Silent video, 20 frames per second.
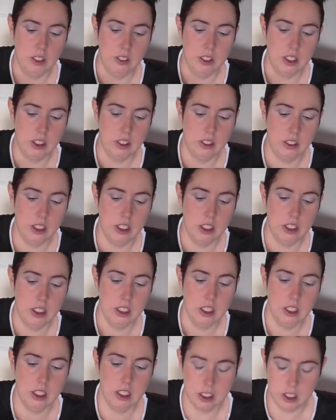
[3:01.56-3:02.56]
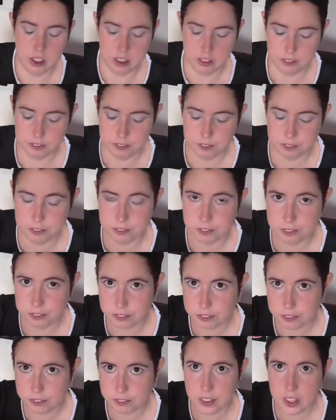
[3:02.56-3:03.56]
bit off the end. Now
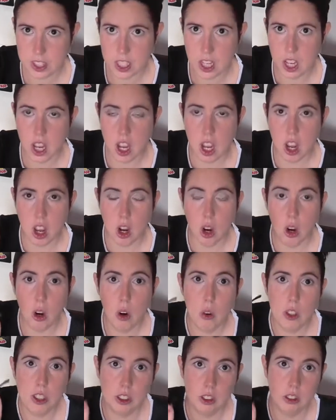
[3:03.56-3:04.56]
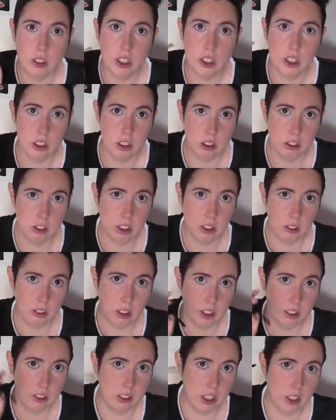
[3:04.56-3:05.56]
always
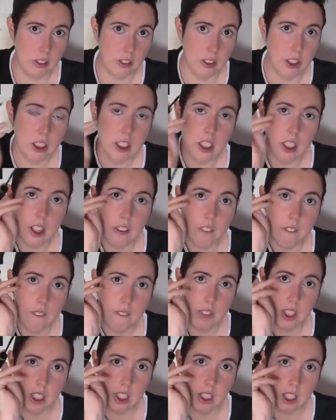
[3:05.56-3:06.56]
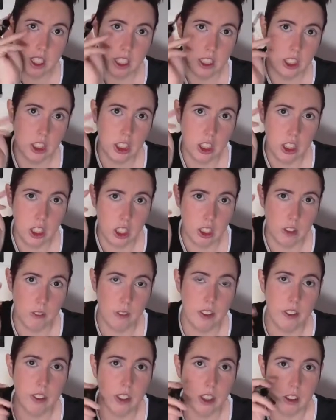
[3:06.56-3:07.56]
work the fibres mid lash
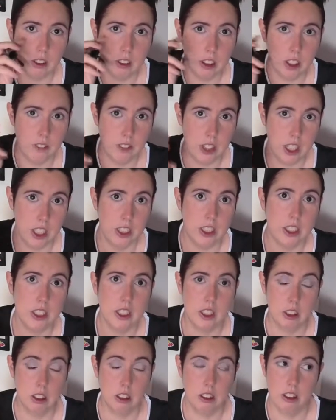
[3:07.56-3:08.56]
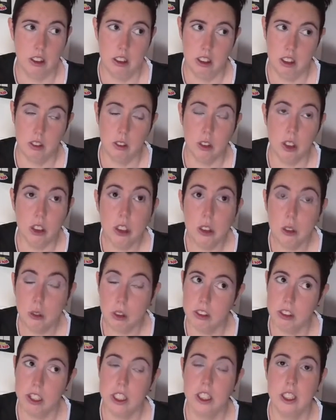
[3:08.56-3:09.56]
up. If you go at the base, you
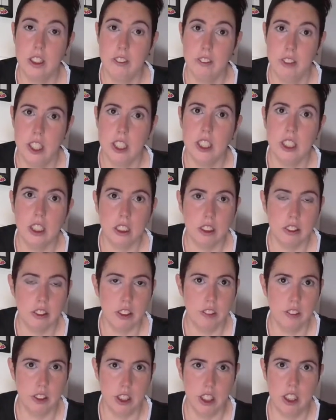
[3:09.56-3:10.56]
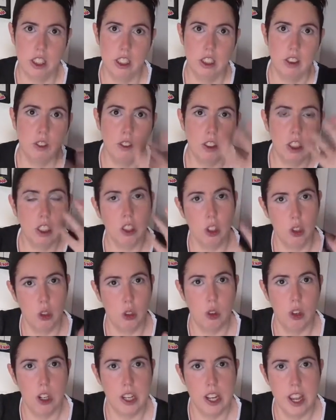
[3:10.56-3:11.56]
will get an amazing effect, but it can look
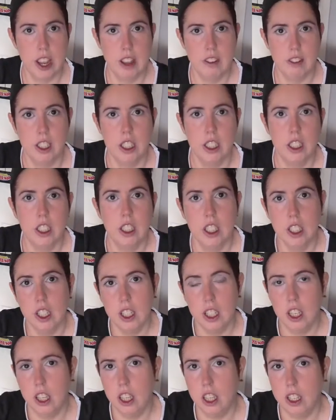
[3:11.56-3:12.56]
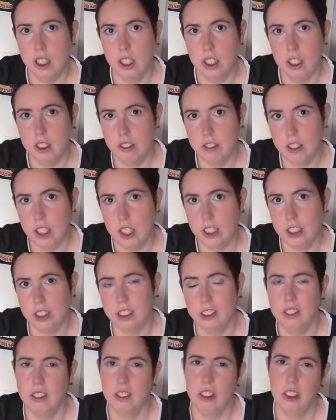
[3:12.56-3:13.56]
quite heavy, and the effect, you
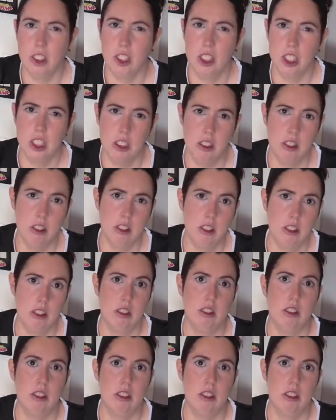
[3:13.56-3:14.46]
don't want to look